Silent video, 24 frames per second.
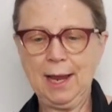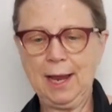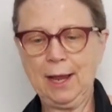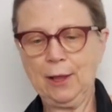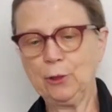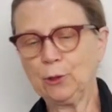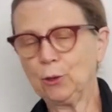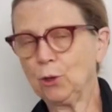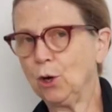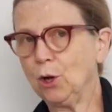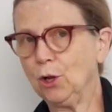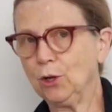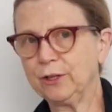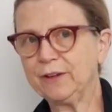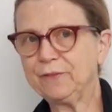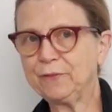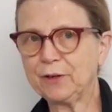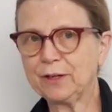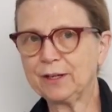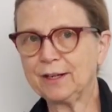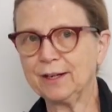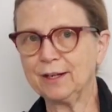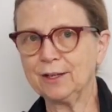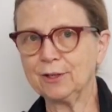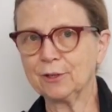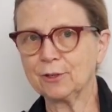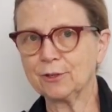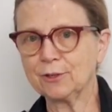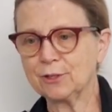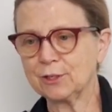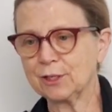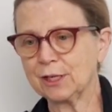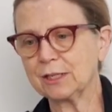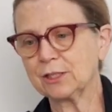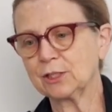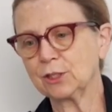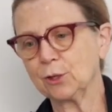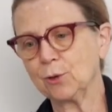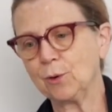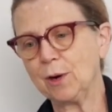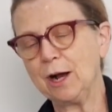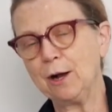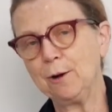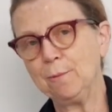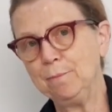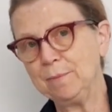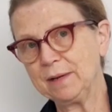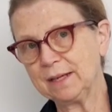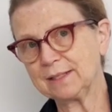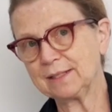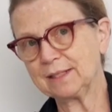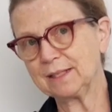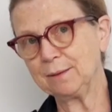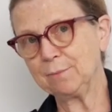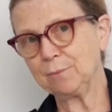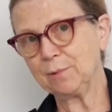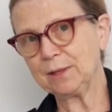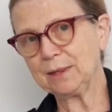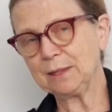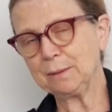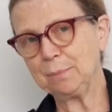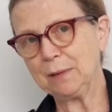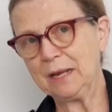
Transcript: and they're all different colors. So I'll mix them with the